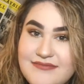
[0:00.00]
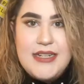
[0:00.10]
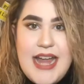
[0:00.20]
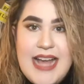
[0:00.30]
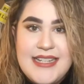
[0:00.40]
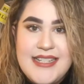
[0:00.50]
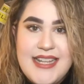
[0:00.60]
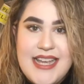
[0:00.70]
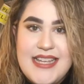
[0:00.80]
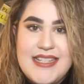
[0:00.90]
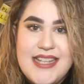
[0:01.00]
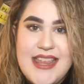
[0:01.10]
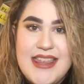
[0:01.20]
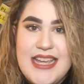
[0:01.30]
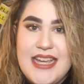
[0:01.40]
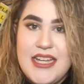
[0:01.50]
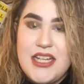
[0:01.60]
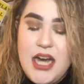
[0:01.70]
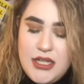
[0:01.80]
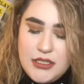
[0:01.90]
Next is the
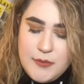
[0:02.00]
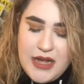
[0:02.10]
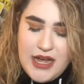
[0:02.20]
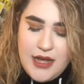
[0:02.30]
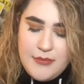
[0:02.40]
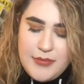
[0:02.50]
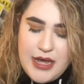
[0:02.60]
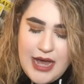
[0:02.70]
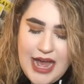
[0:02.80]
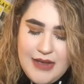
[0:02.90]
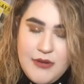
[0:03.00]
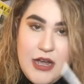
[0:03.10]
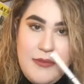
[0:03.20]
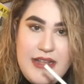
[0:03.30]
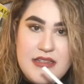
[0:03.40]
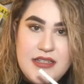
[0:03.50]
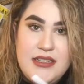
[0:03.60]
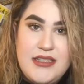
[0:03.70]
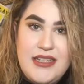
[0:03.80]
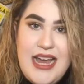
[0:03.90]
ColourPop eyebrow
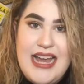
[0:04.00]
pencil,